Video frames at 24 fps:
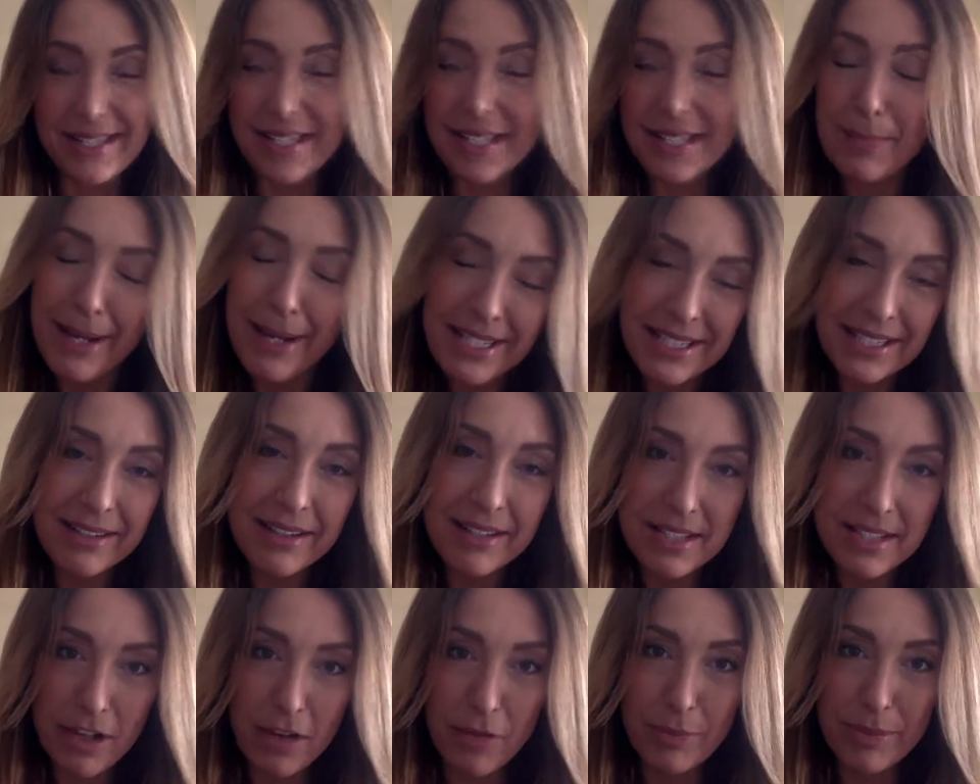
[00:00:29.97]
It's
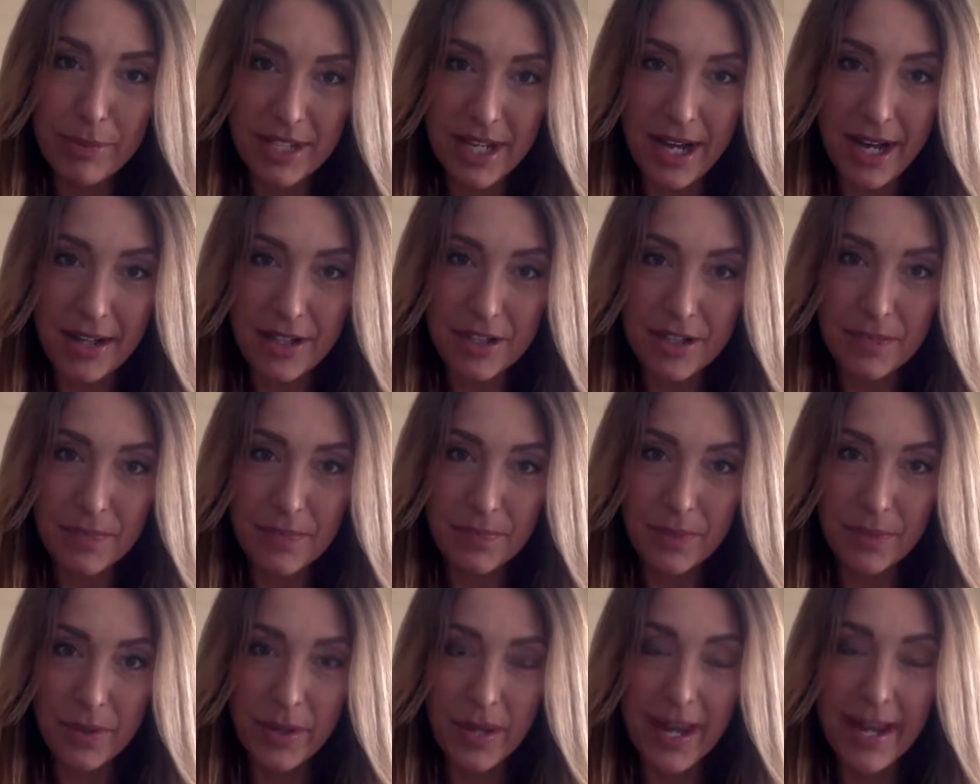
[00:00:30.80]
basically self-massage,
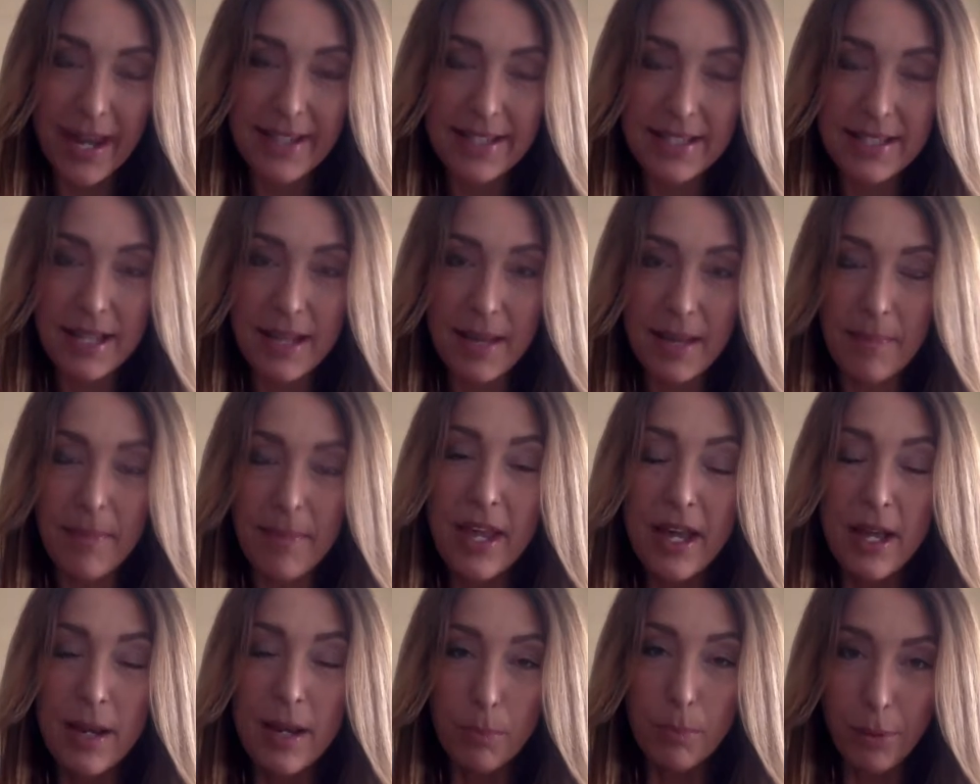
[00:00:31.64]
okay? It's
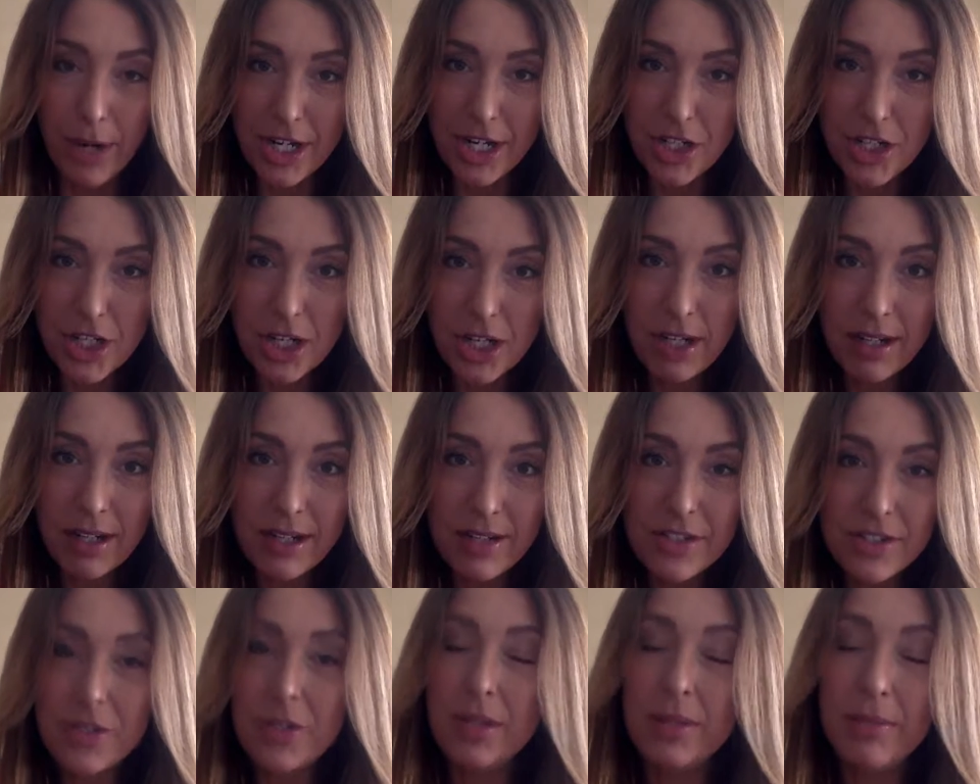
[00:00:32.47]
pressure
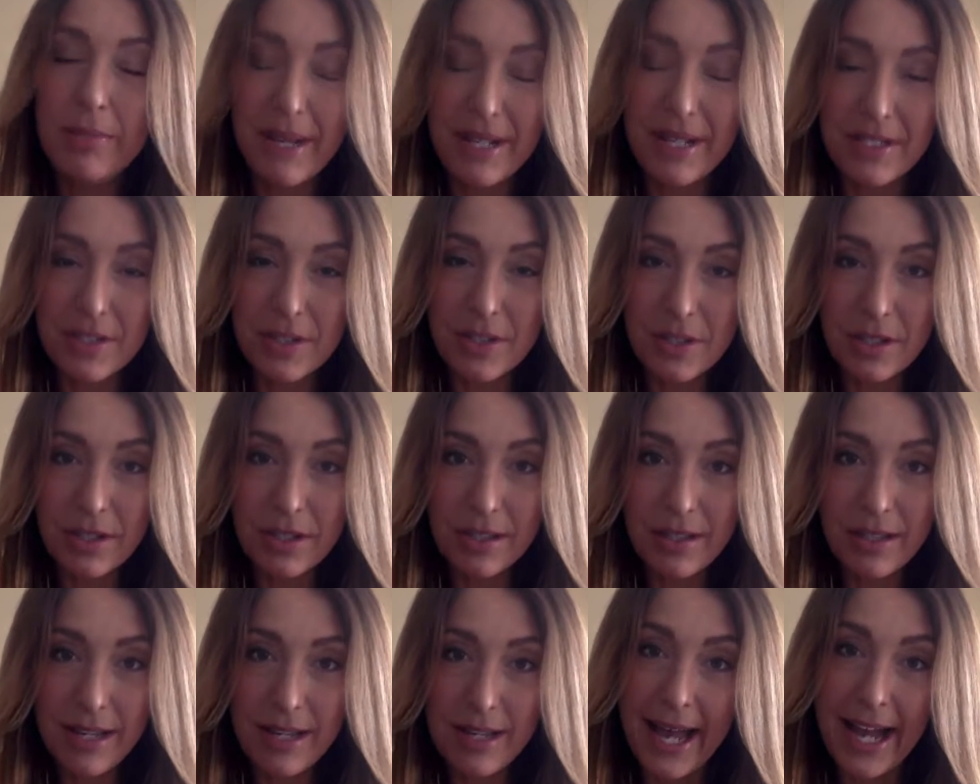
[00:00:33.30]
to the
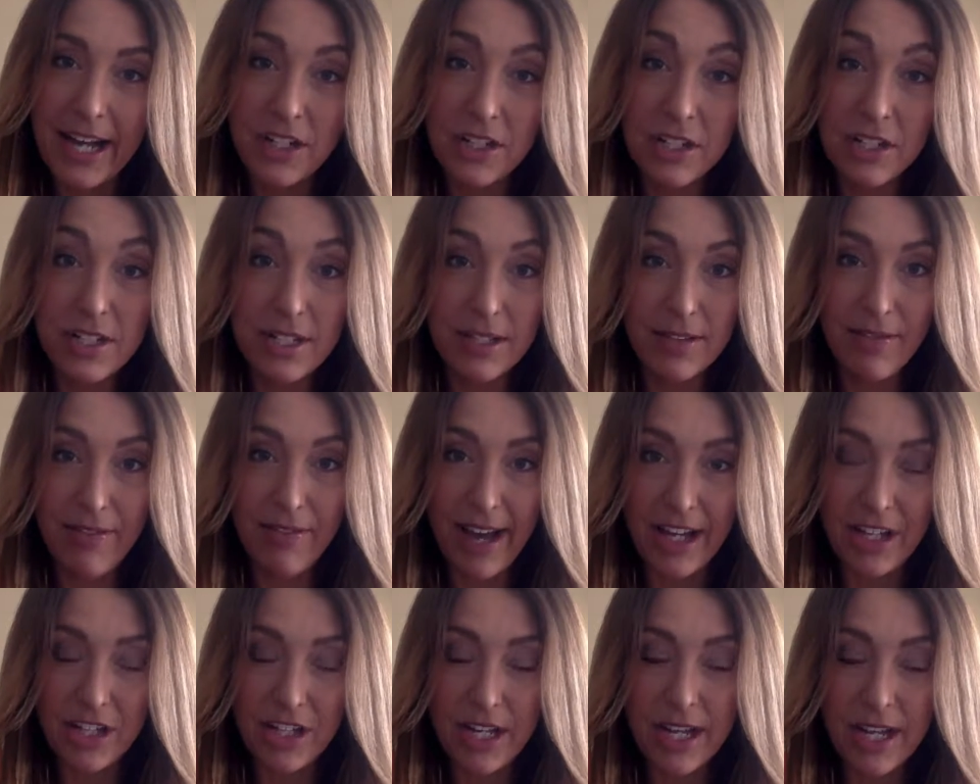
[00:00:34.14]
muscle and actually to the
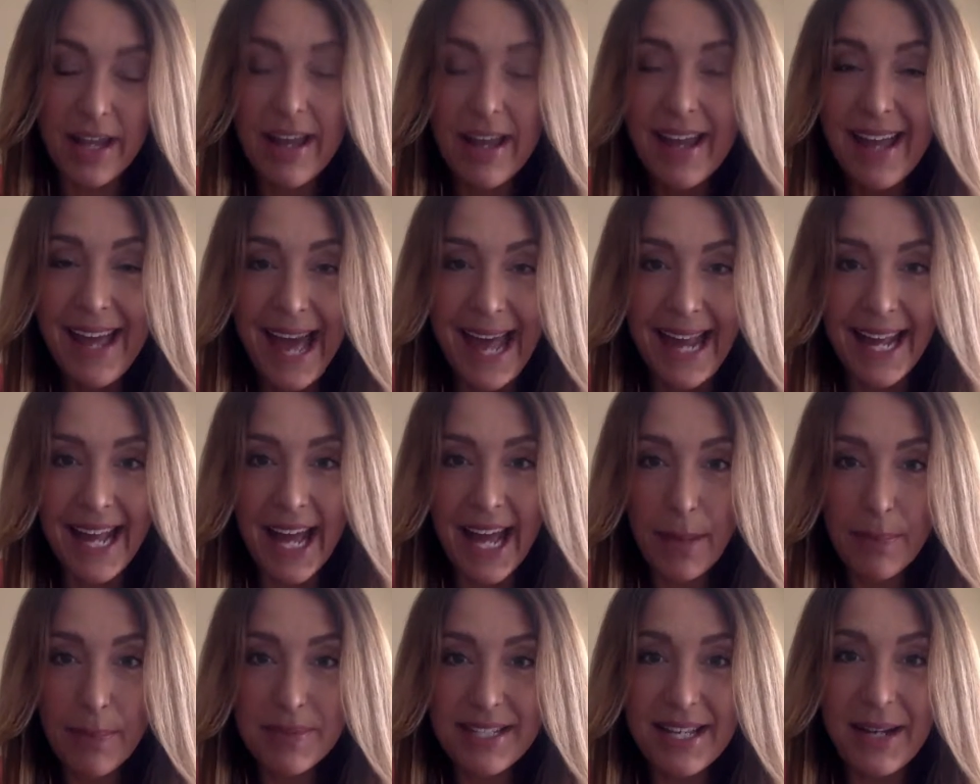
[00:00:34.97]
fascia, and it
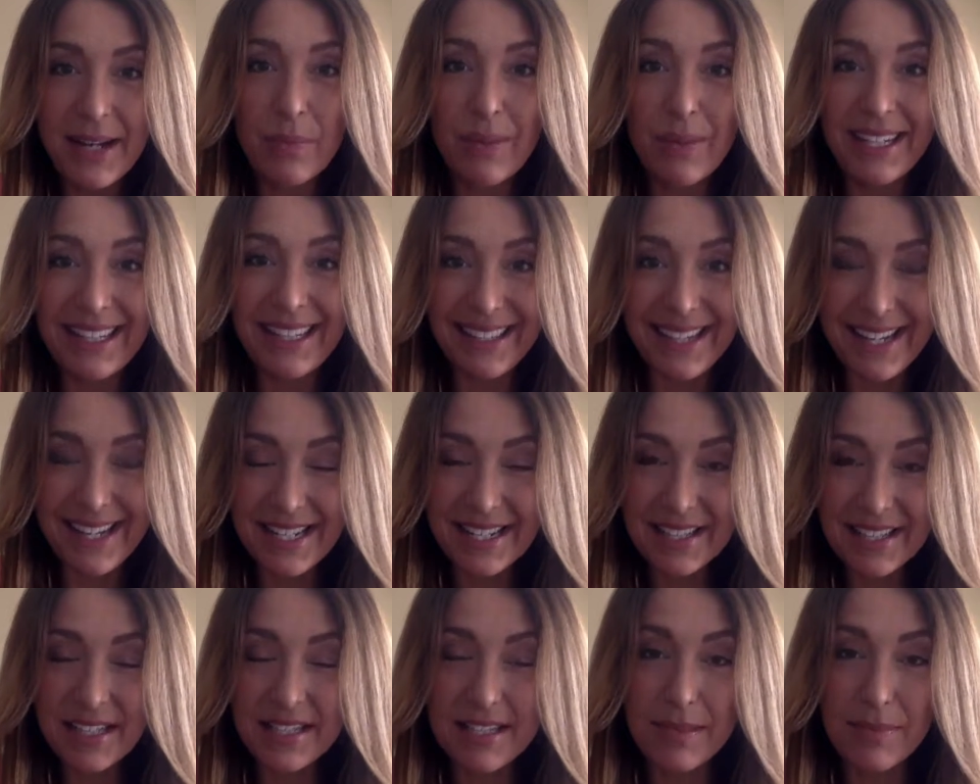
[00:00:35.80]
helps it
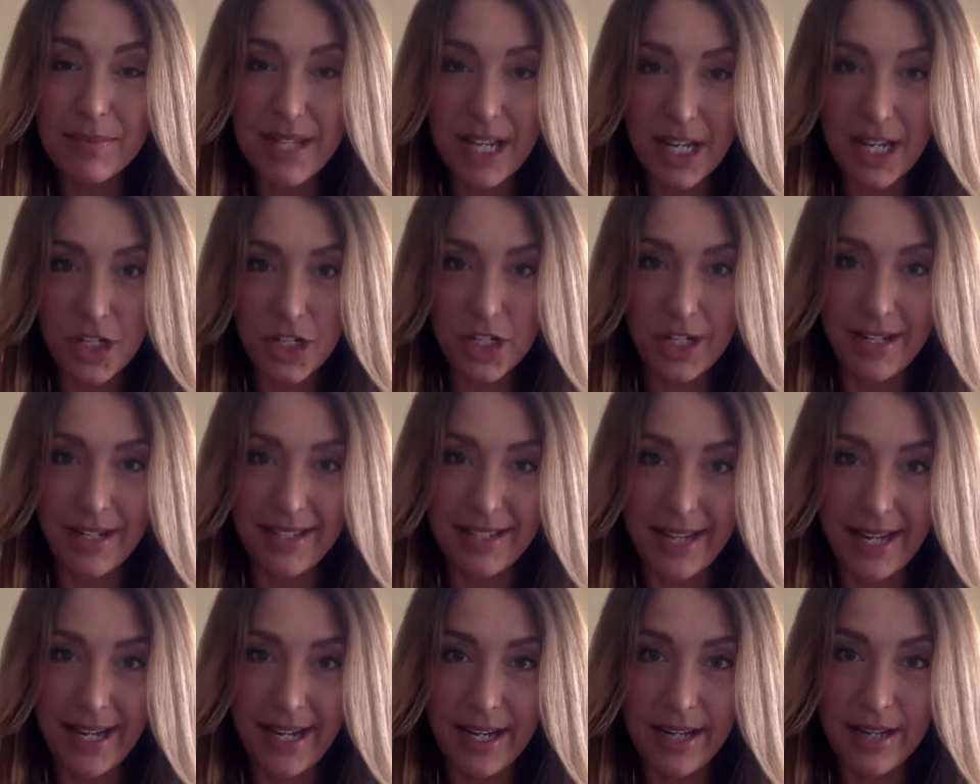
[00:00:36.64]
release some tension and
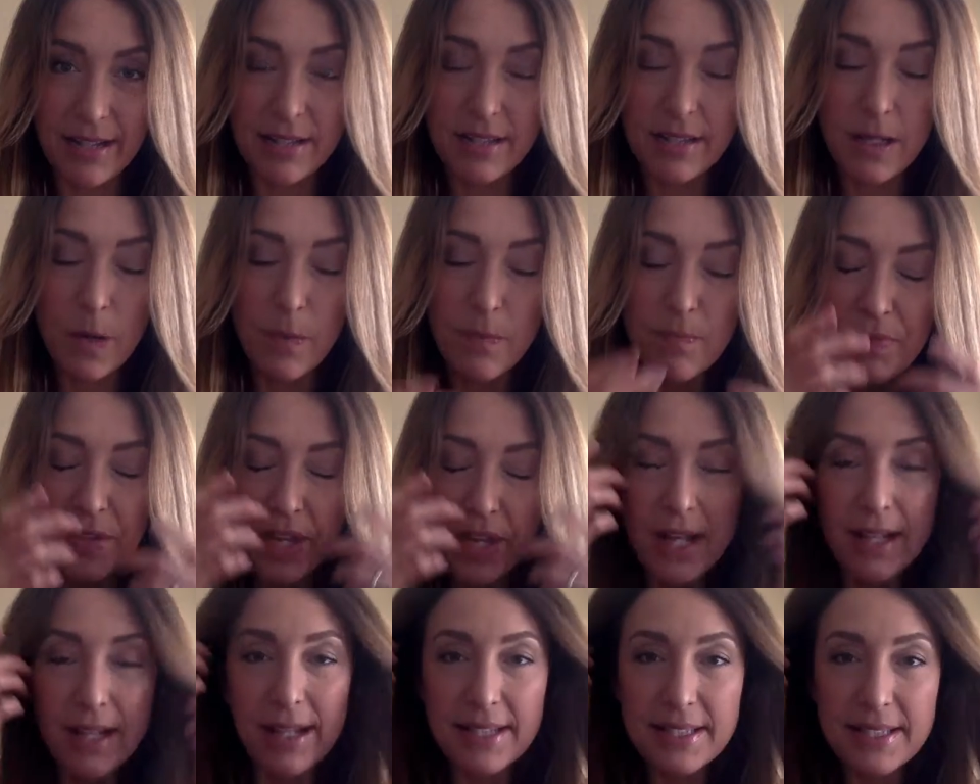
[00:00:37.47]
tightness. So
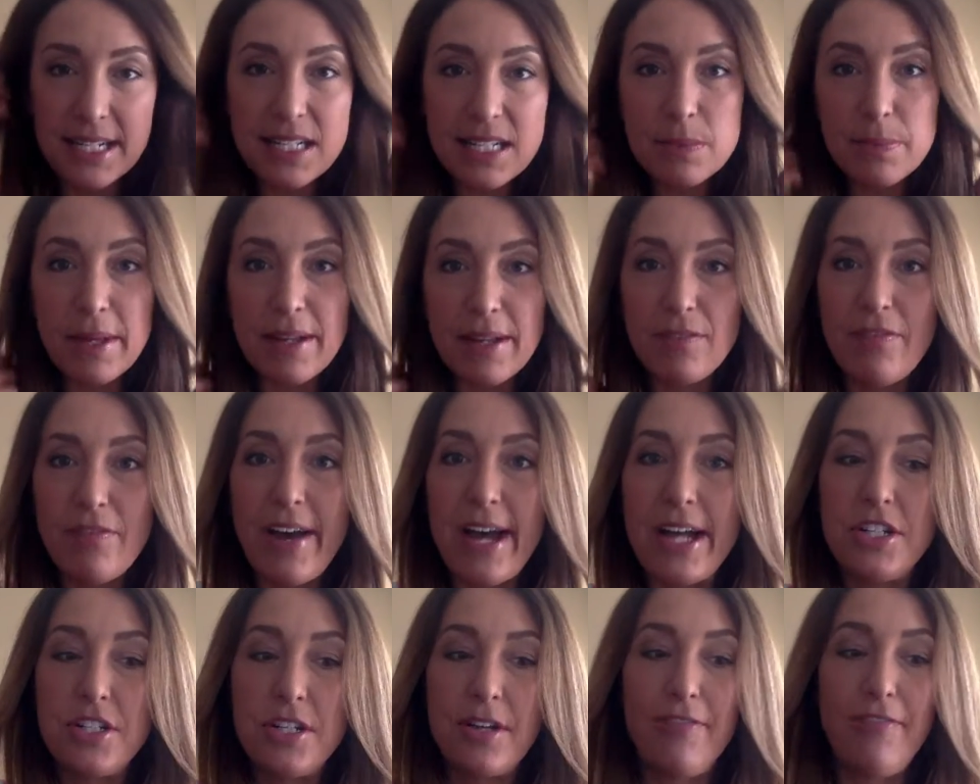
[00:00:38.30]
let's explain
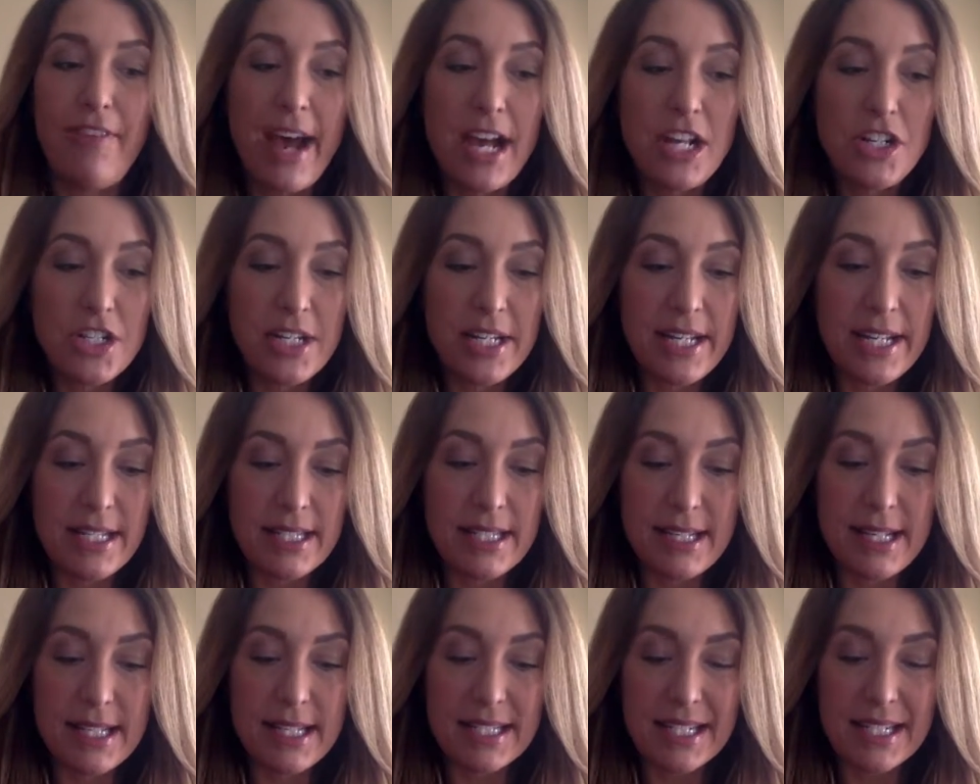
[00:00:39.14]
fascia. Fascia
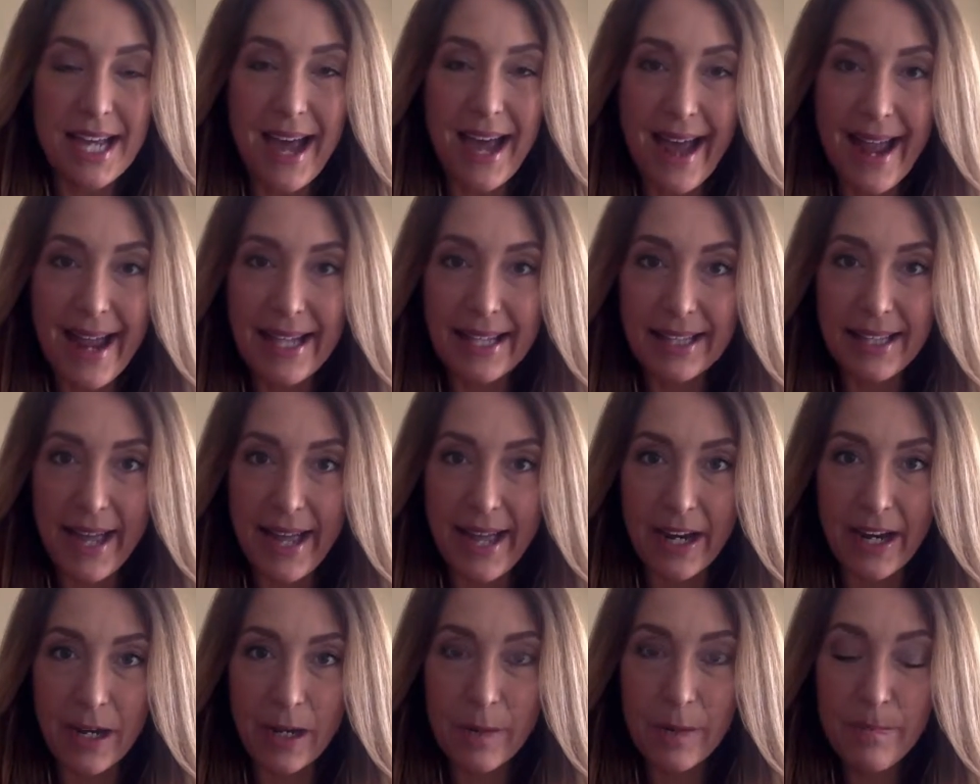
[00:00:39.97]
is this tight
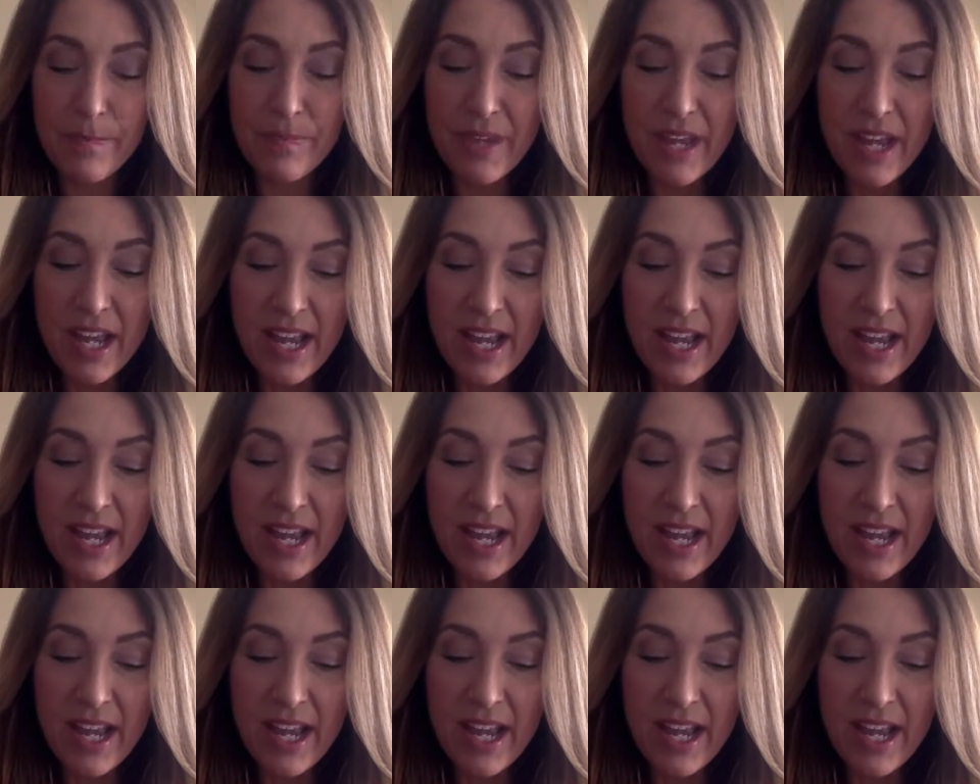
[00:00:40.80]
layer.